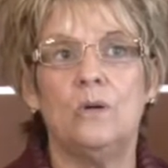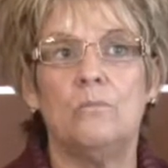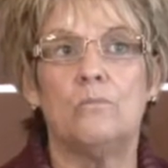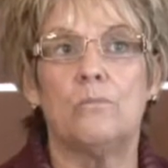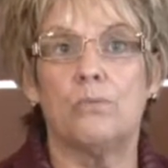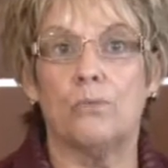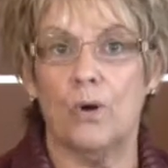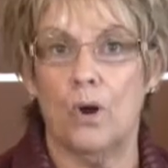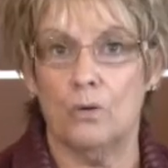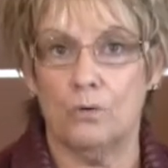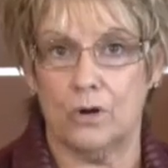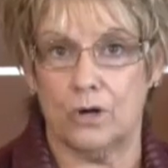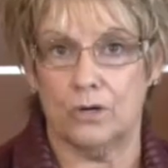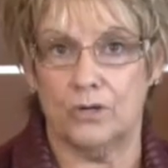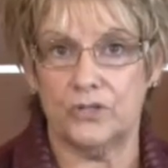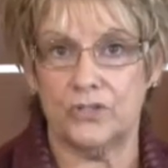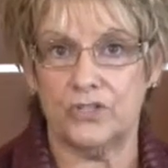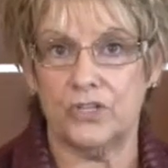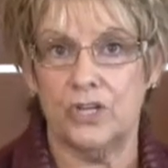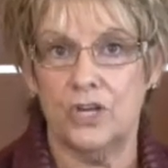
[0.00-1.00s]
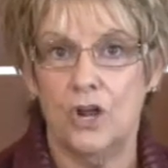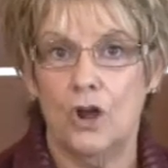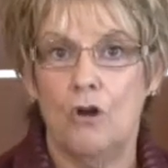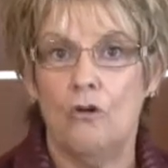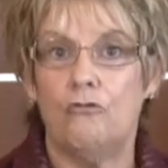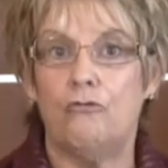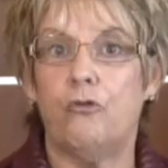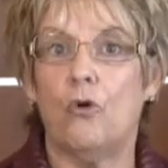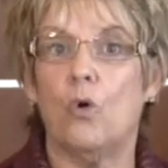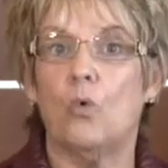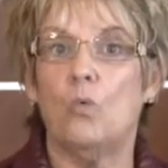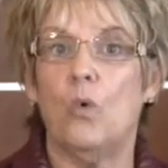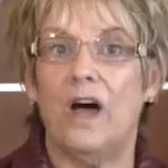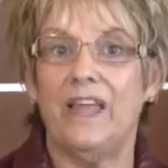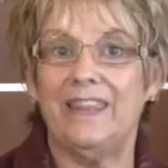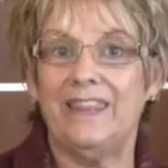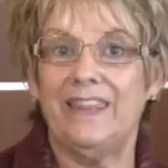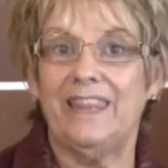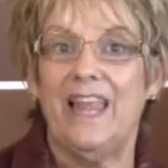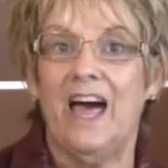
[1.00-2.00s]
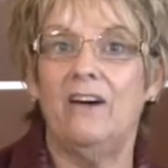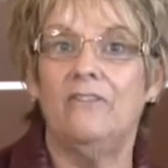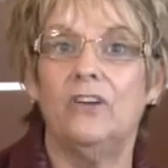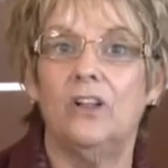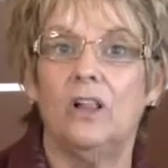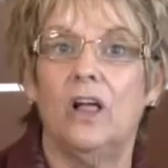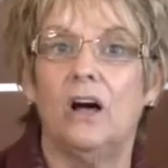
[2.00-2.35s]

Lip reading: brokers for what level